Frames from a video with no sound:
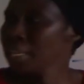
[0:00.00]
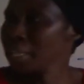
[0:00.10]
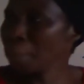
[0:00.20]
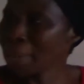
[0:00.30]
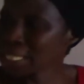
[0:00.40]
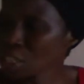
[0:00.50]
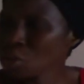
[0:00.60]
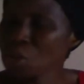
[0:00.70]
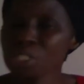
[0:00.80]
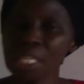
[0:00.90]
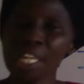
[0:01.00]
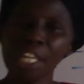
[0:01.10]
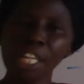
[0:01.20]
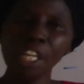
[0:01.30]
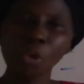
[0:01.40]
The particles
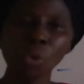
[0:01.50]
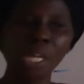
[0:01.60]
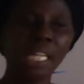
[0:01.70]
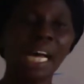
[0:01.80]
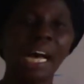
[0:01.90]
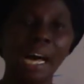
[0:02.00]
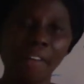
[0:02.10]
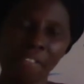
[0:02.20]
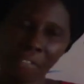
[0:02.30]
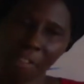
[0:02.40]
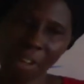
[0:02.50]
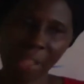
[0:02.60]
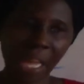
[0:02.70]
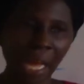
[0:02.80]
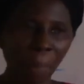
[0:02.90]
in liquid are
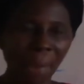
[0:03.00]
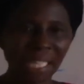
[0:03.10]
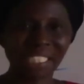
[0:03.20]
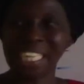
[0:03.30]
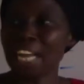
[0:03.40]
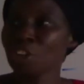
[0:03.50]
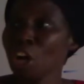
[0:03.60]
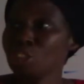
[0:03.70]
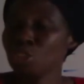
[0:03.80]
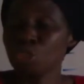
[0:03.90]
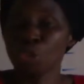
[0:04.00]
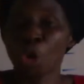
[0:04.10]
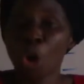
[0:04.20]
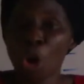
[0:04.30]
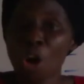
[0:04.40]
further apart. They are not
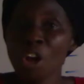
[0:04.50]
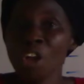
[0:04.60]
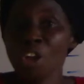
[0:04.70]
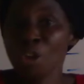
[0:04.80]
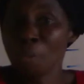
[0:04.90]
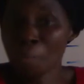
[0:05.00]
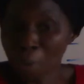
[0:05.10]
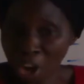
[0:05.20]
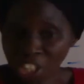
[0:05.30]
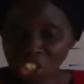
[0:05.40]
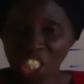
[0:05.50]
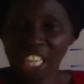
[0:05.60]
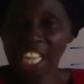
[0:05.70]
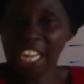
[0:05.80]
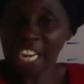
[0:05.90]
so much
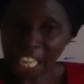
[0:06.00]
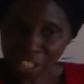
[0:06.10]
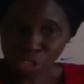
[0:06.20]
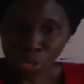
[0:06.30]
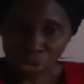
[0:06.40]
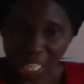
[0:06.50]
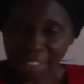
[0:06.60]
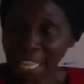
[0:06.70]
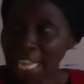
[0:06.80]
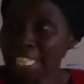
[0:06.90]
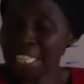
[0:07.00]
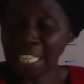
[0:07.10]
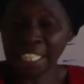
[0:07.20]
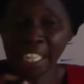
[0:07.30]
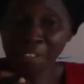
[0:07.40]
held together
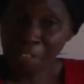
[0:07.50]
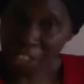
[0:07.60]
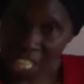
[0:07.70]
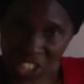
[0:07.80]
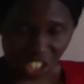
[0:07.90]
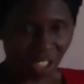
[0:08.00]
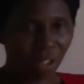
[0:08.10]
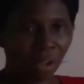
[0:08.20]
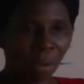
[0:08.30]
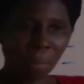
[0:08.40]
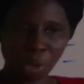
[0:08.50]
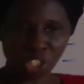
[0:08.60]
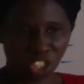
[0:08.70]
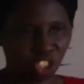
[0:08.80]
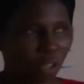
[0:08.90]
in a fixed
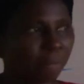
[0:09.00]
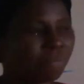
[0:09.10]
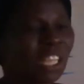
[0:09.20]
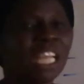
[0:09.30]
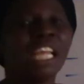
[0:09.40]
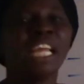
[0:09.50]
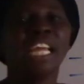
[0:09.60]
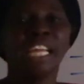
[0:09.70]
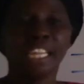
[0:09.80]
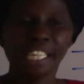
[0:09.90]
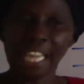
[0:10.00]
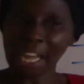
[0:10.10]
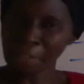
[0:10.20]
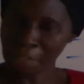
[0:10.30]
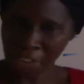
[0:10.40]
position. They
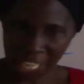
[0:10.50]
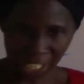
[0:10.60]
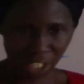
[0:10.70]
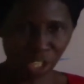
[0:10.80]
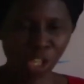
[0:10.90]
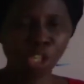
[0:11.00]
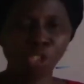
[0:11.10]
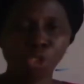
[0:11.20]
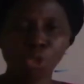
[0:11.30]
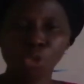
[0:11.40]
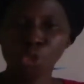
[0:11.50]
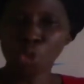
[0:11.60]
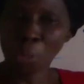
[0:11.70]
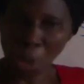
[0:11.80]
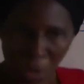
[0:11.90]
are free
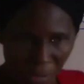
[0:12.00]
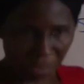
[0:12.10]
to move